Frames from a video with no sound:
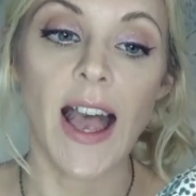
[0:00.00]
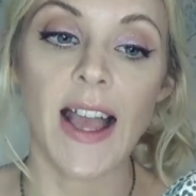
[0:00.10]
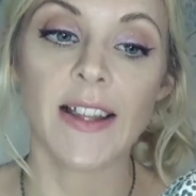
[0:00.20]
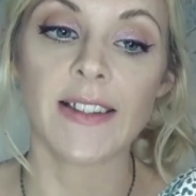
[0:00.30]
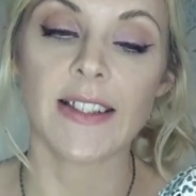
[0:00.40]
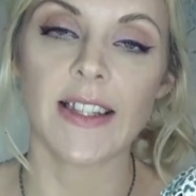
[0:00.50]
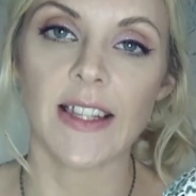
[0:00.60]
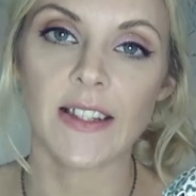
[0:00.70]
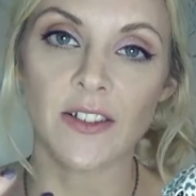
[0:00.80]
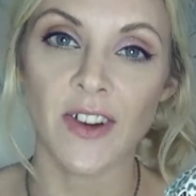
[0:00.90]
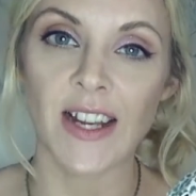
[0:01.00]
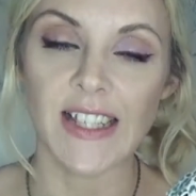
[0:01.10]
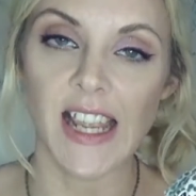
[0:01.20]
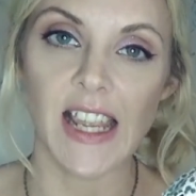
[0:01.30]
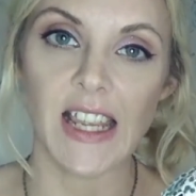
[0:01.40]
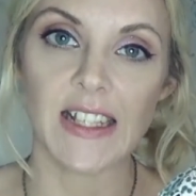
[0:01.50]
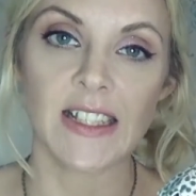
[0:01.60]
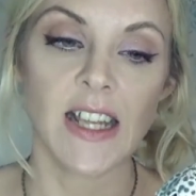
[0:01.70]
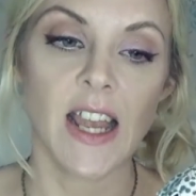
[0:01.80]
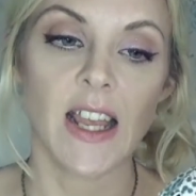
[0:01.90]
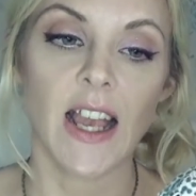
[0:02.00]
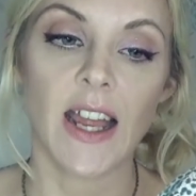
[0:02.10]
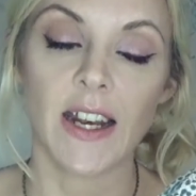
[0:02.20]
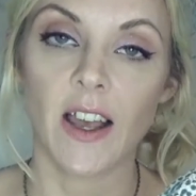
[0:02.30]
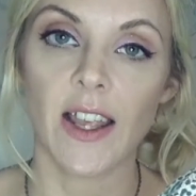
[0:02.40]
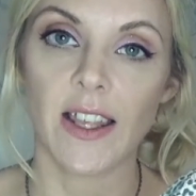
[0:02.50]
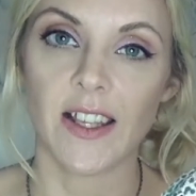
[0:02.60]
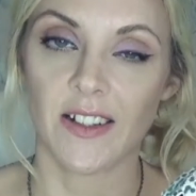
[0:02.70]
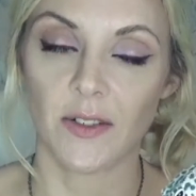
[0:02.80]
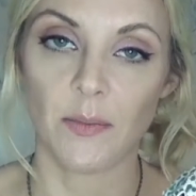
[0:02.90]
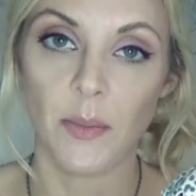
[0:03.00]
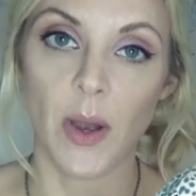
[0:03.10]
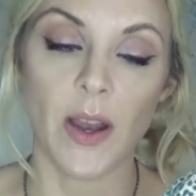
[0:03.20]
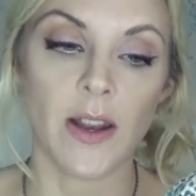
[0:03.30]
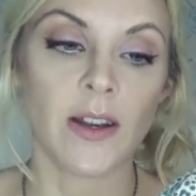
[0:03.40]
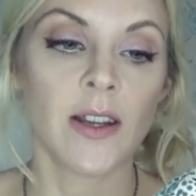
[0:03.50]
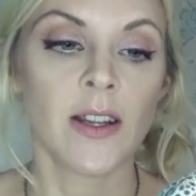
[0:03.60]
and the direct heat and light can burn.